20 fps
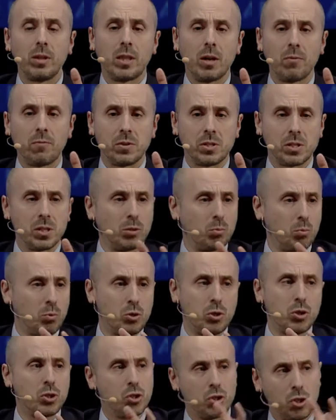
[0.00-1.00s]
deficit,
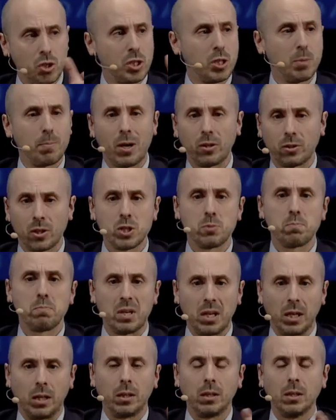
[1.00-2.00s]
which is just about as
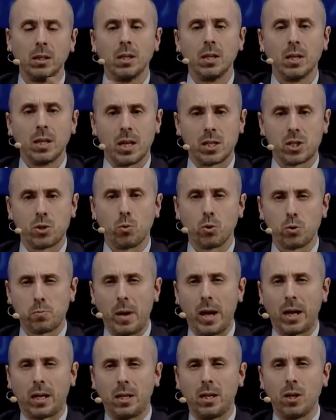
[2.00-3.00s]
big as it was
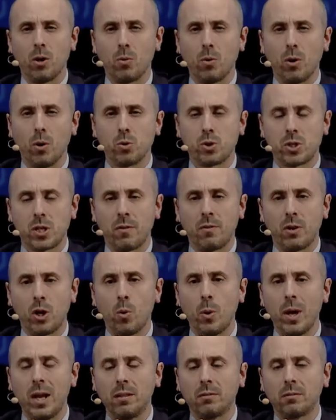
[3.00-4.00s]
back in 2007,
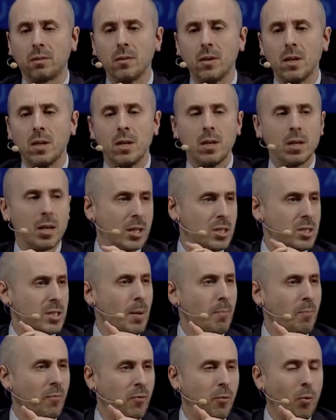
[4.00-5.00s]
2008,
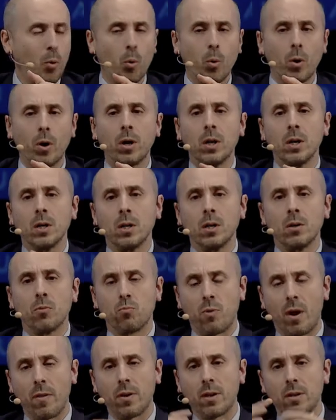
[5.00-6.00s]
except for
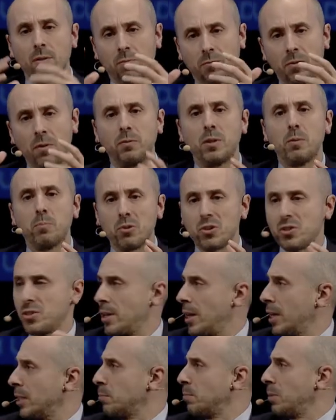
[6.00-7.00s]
rather than
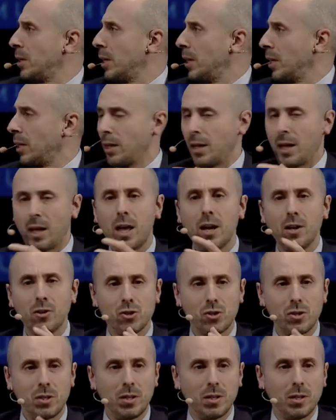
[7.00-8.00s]
50% being
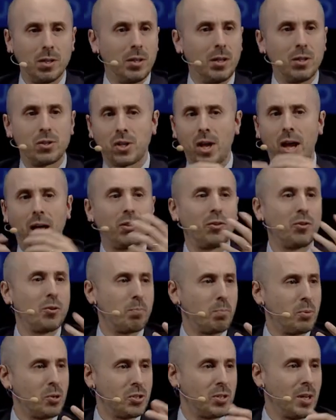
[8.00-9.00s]
energy, it's
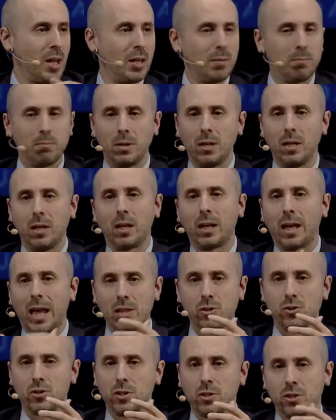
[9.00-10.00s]
100% being
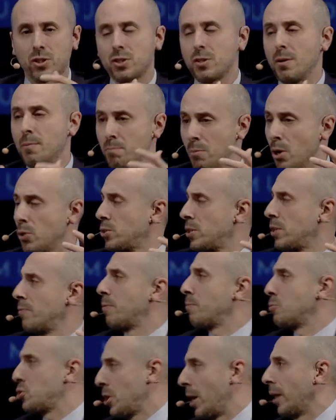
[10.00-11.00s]
gadgets, mostly
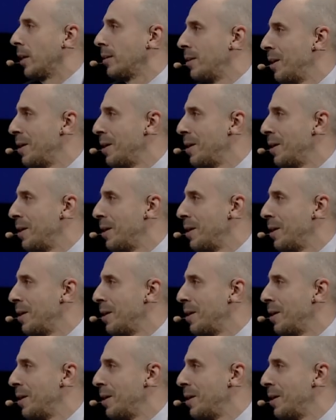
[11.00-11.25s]
from China,